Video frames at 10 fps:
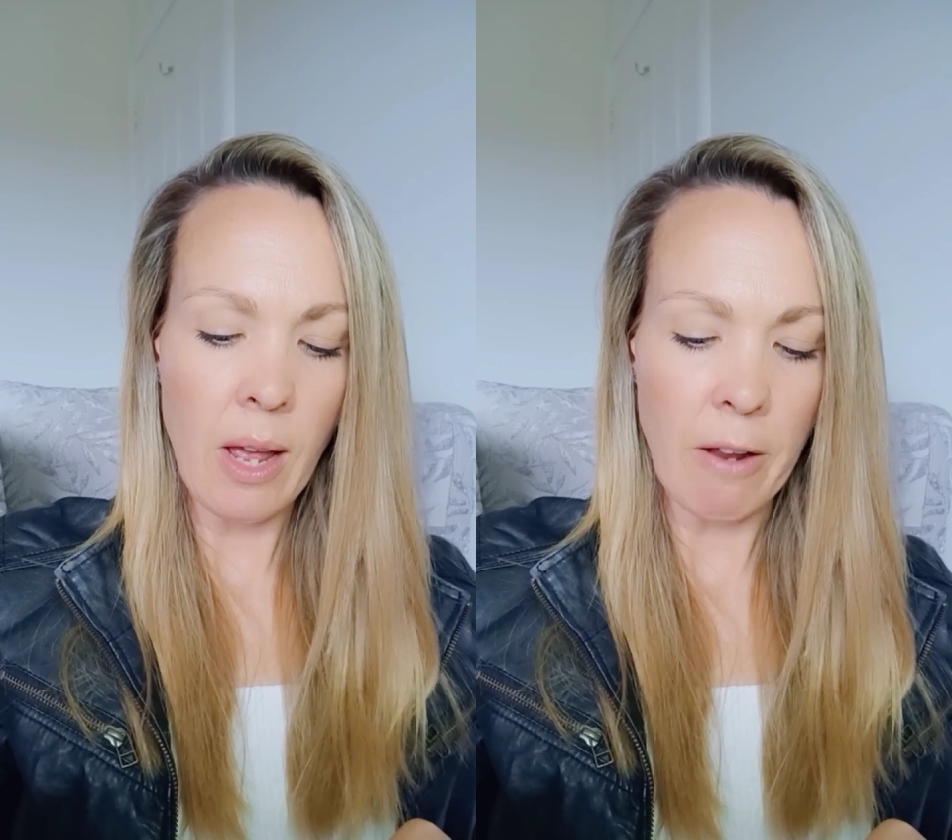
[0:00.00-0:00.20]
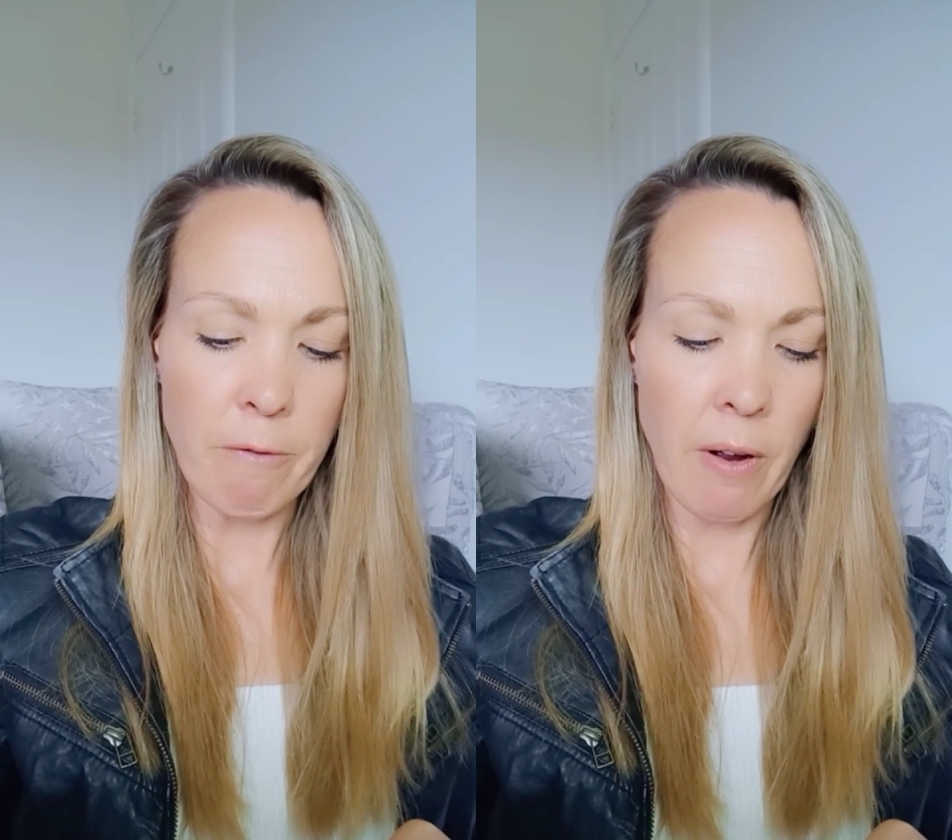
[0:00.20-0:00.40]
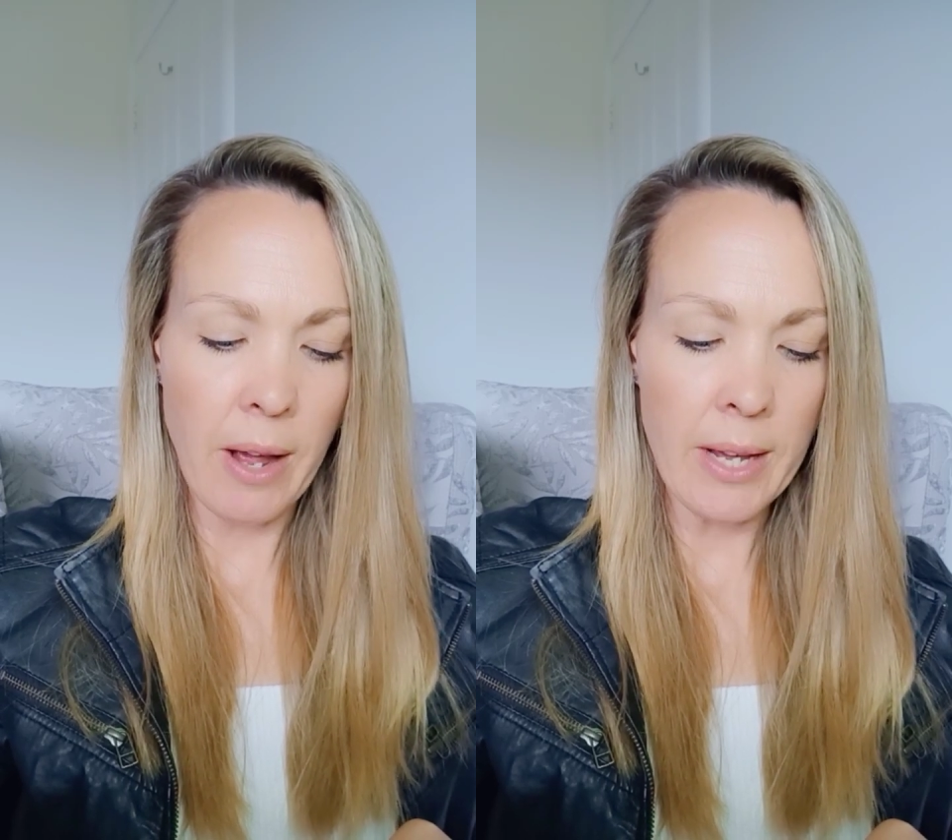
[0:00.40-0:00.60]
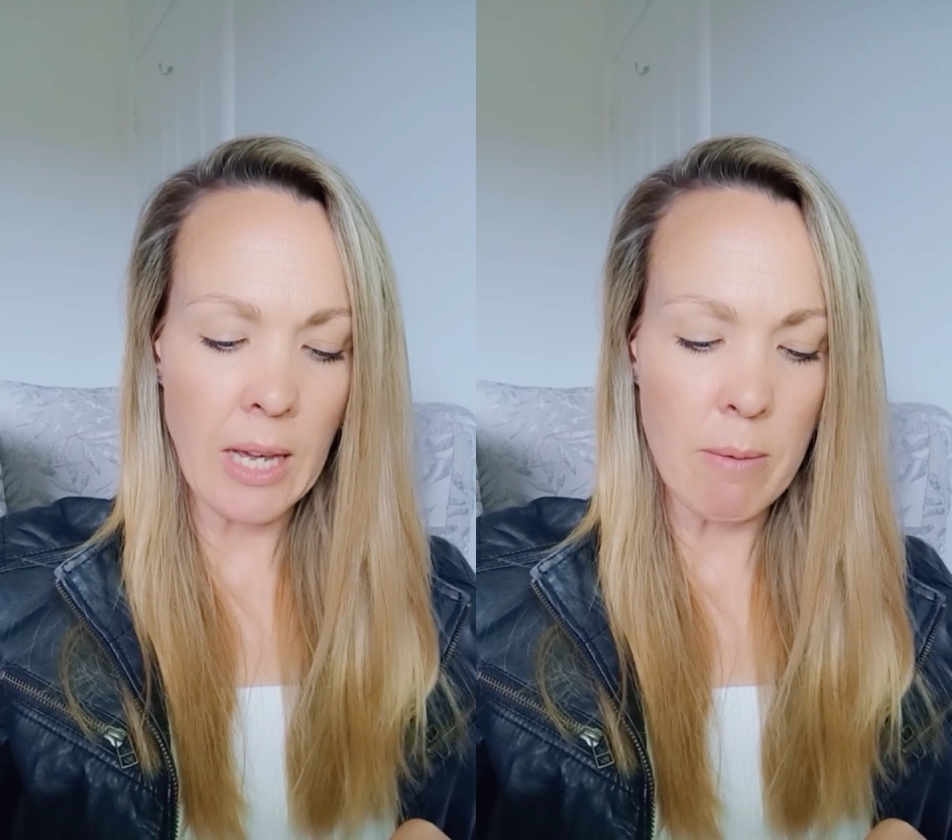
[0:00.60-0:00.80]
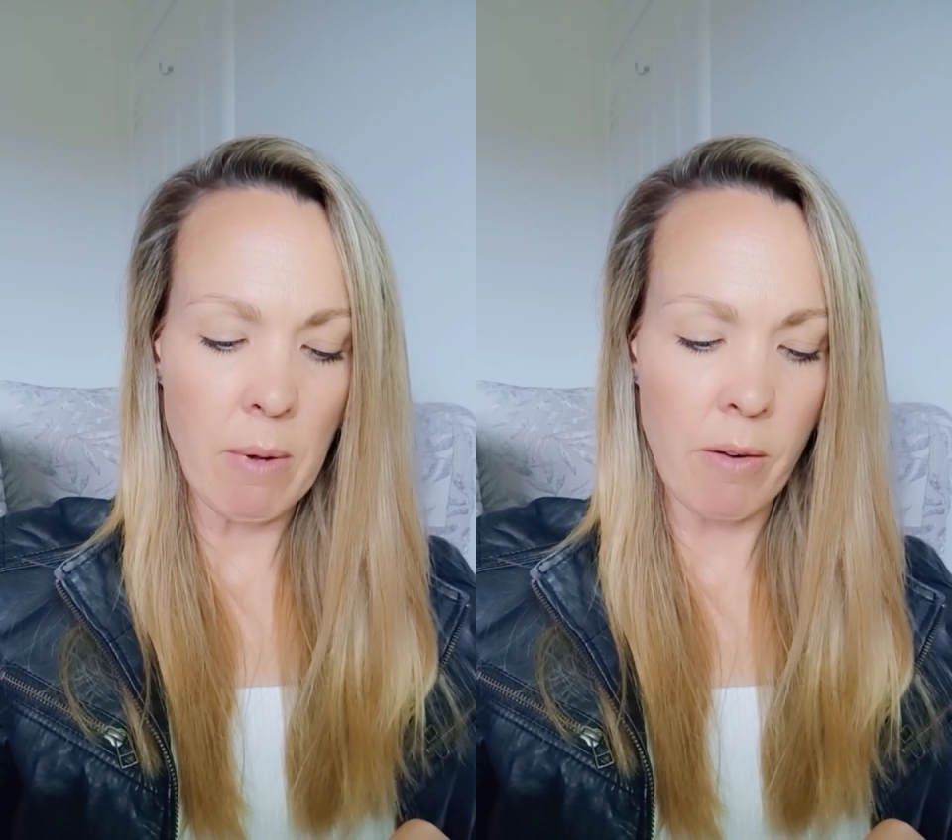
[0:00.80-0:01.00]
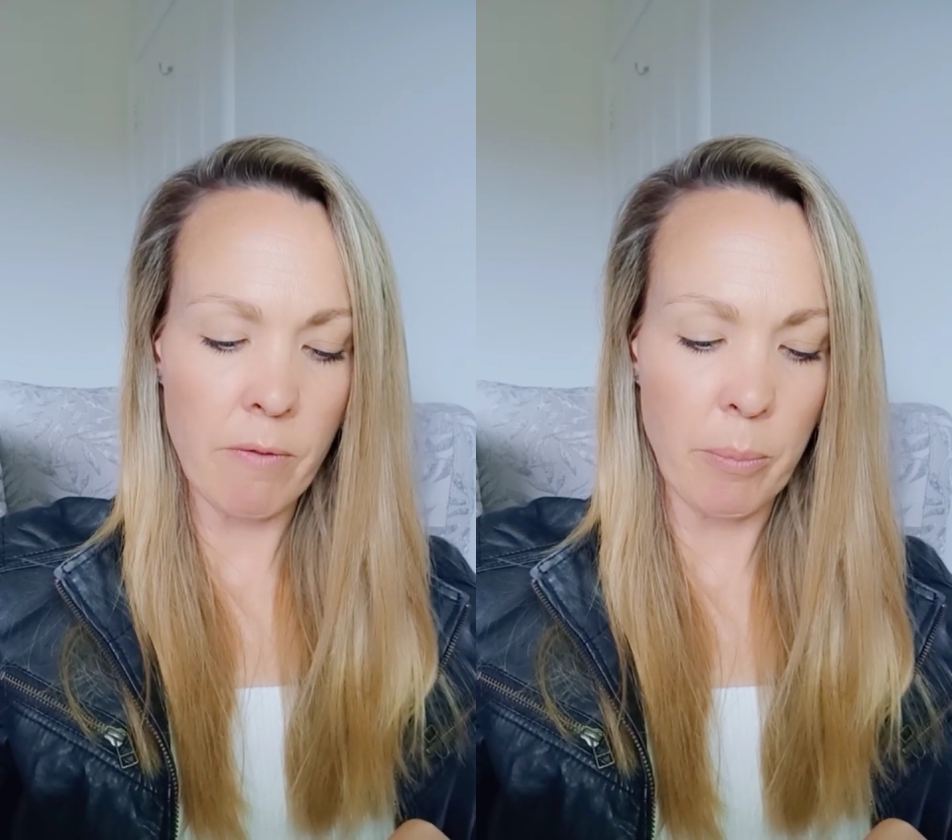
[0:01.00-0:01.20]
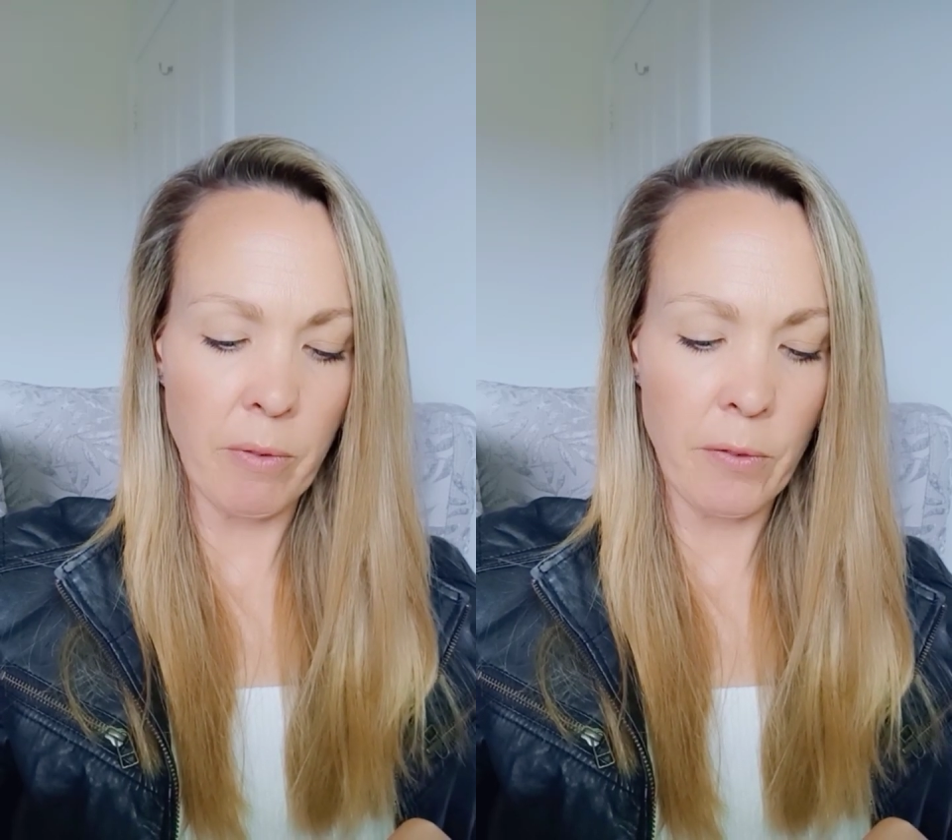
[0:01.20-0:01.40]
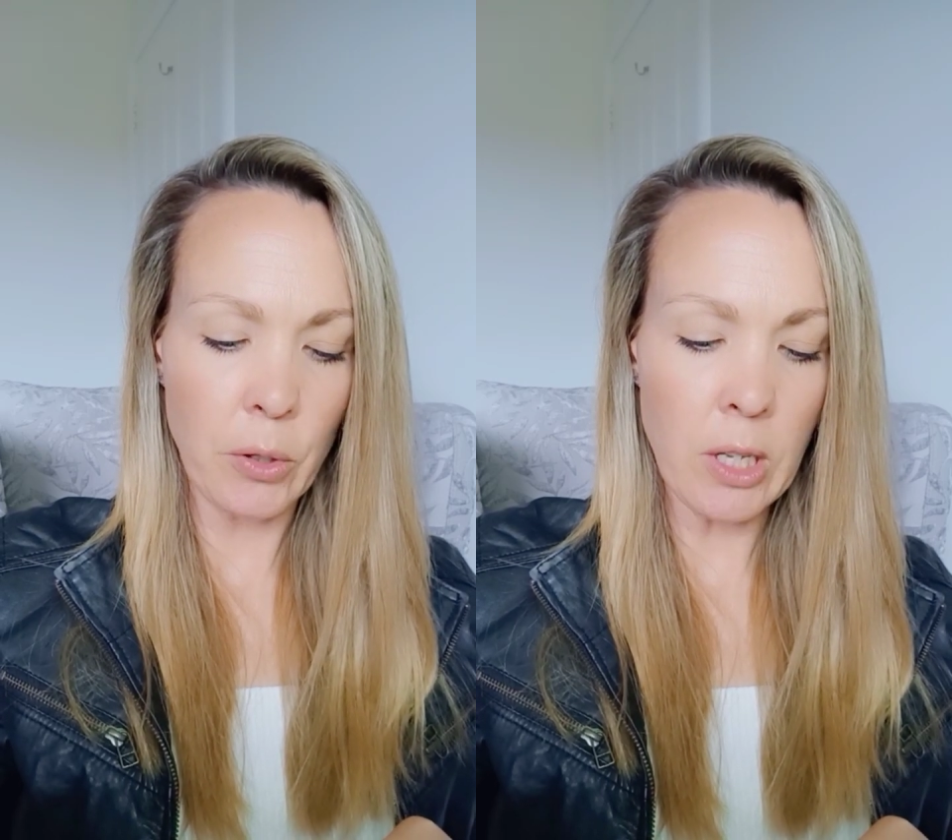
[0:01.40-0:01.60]
and fire came out from
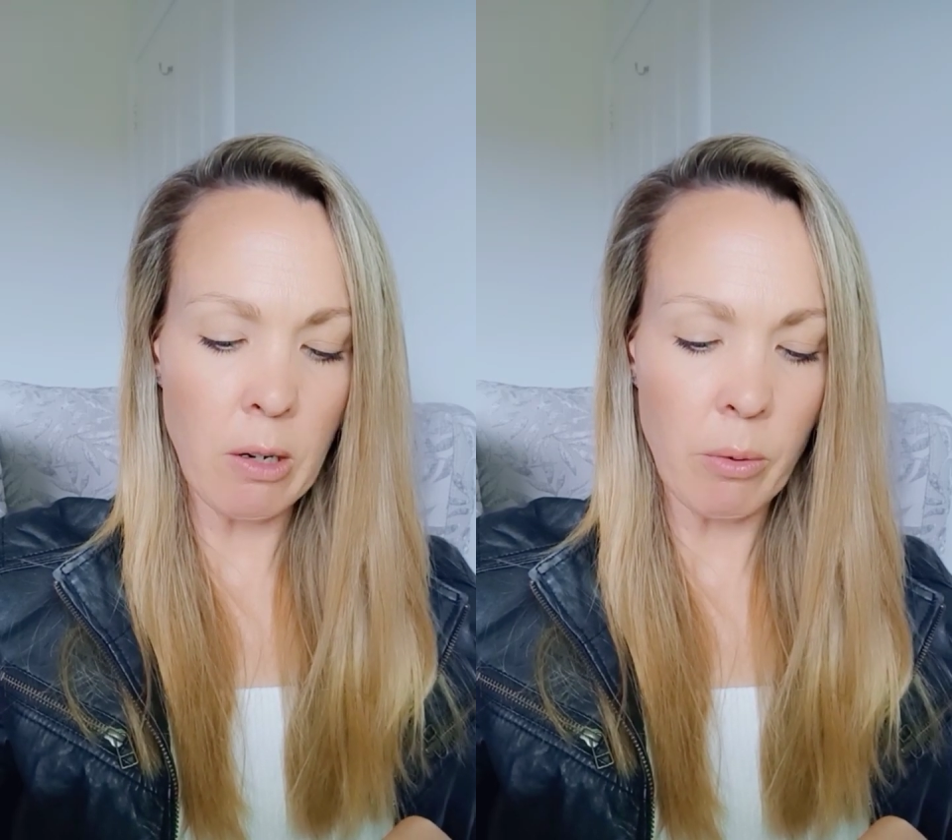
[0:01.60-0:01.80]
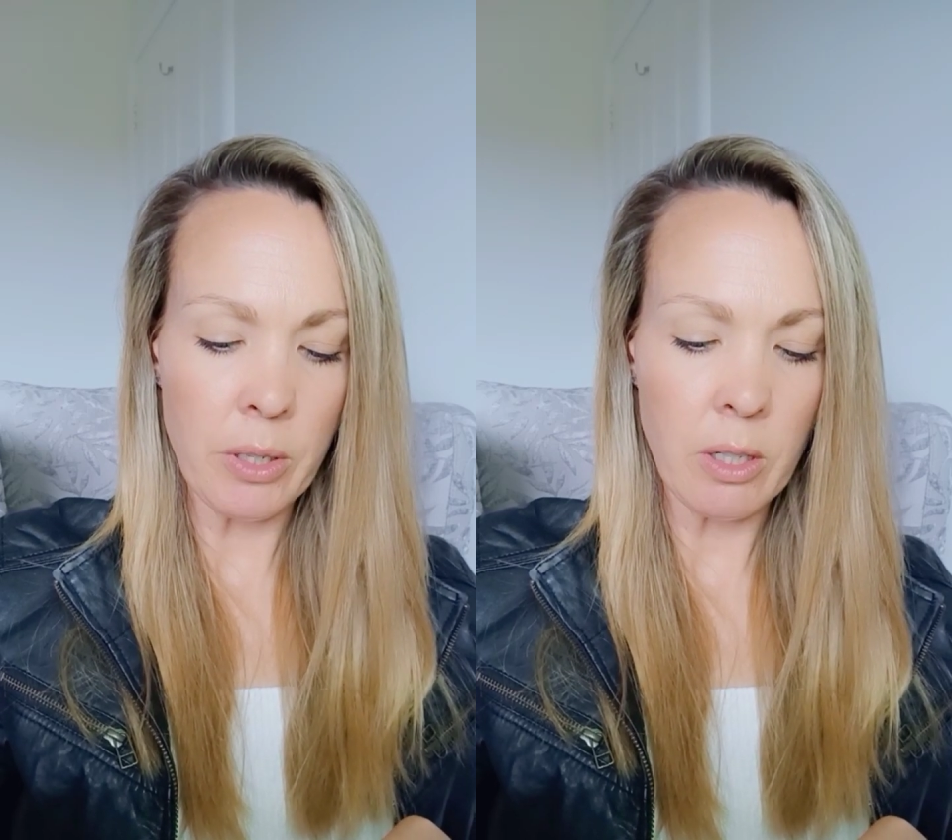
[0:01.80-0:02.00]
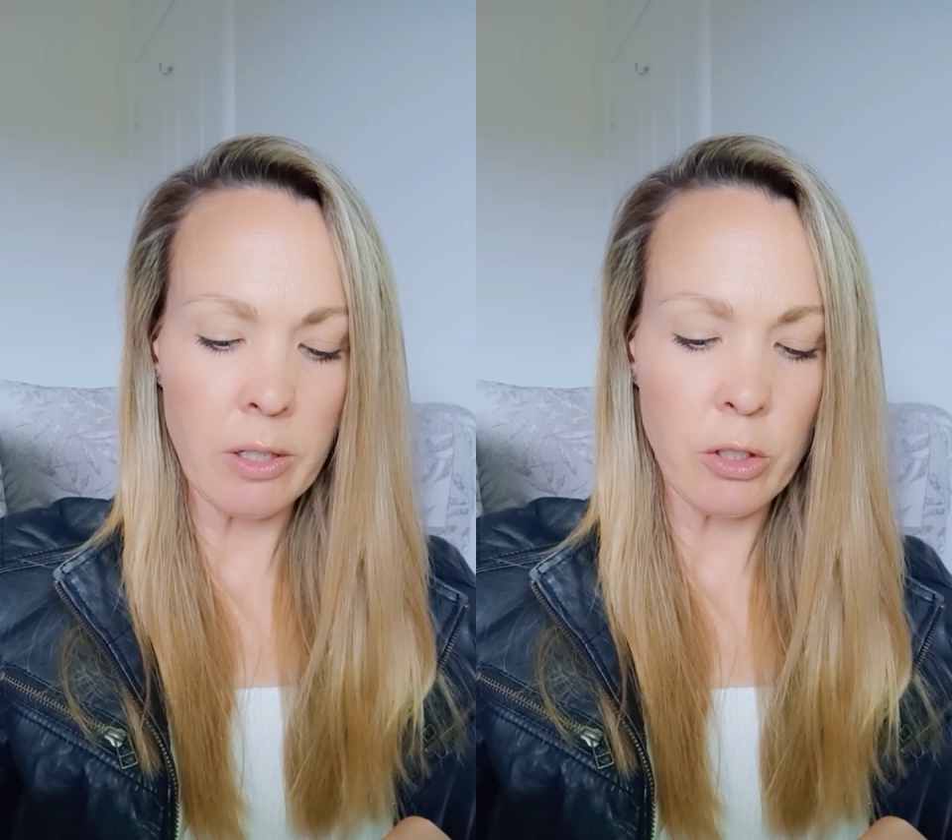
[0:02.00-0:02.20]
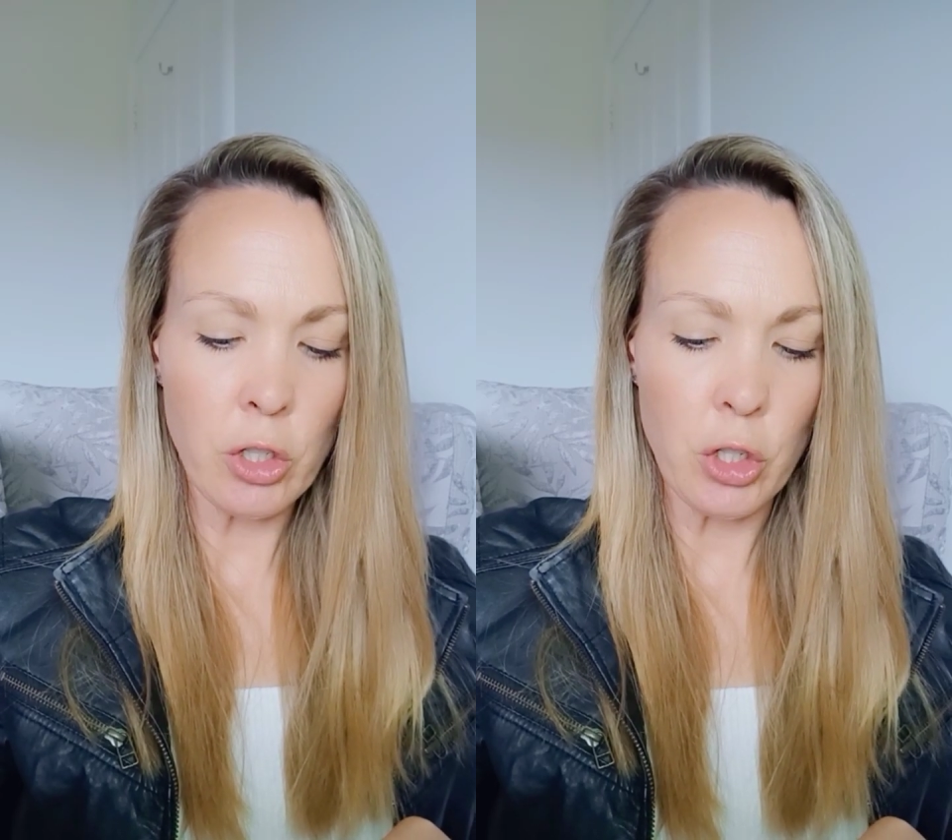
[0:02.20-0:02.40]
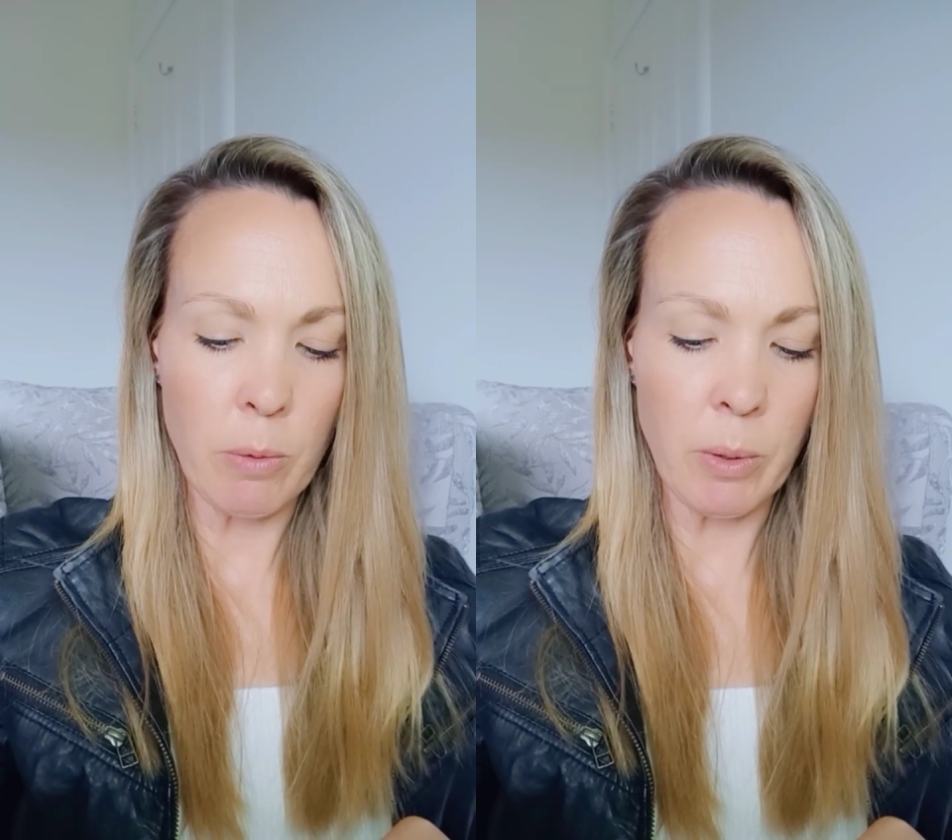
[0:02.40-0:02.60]
before the Lord and consumed the